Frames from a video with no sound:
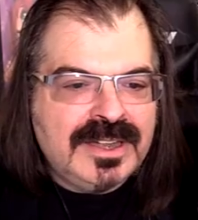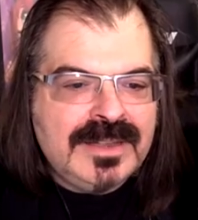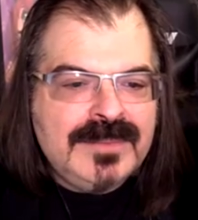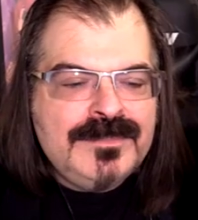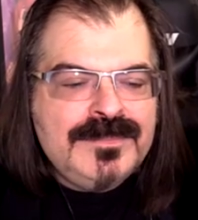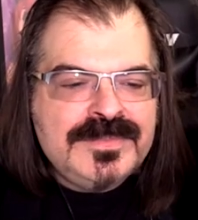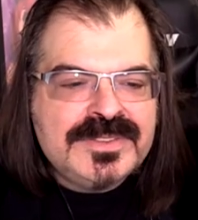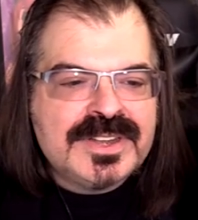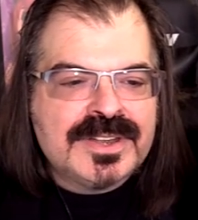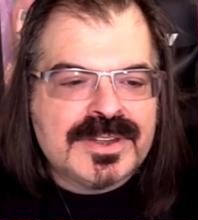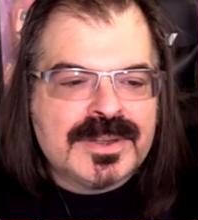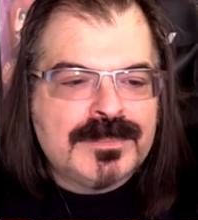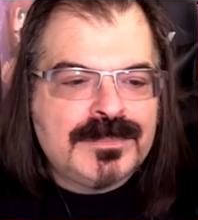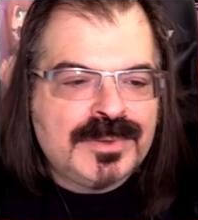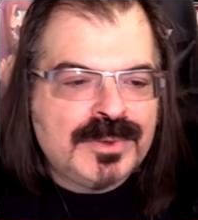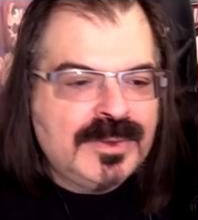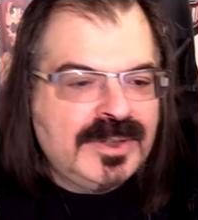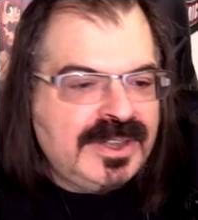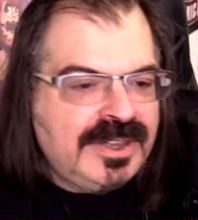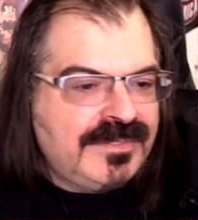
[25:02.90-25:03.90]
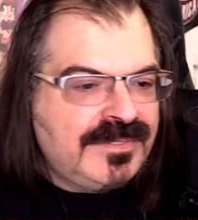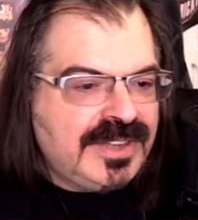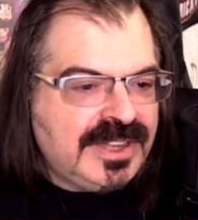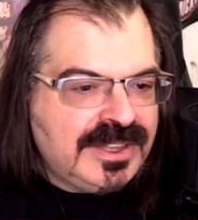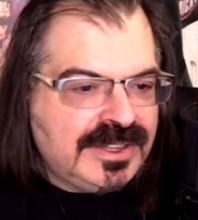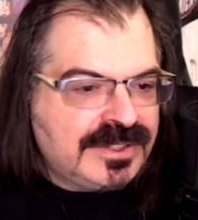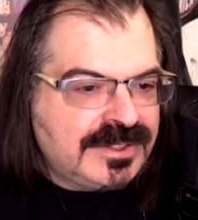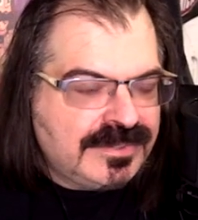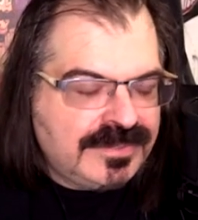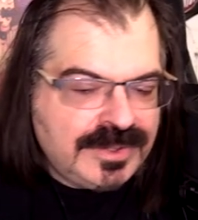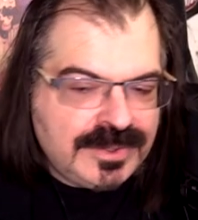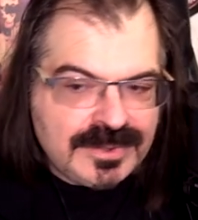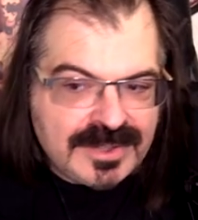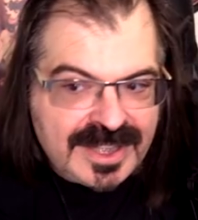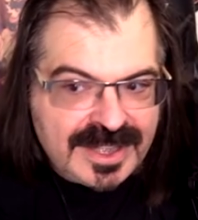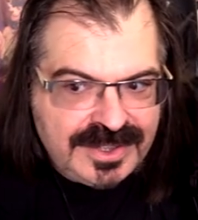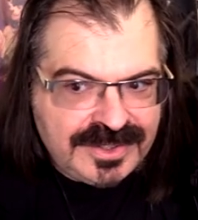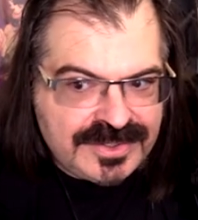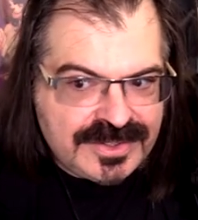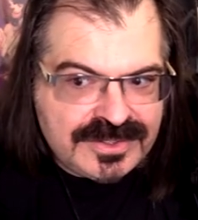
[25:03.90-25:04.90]
come to the point of the interview,
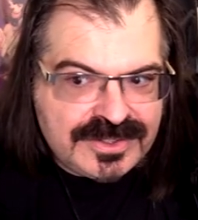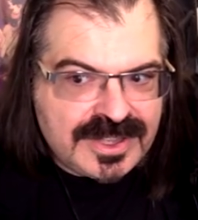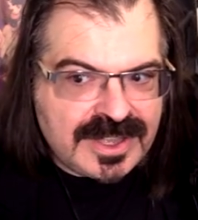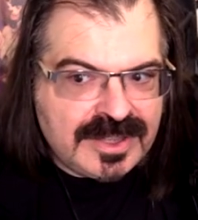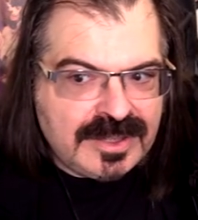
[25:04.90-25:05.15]
ladies and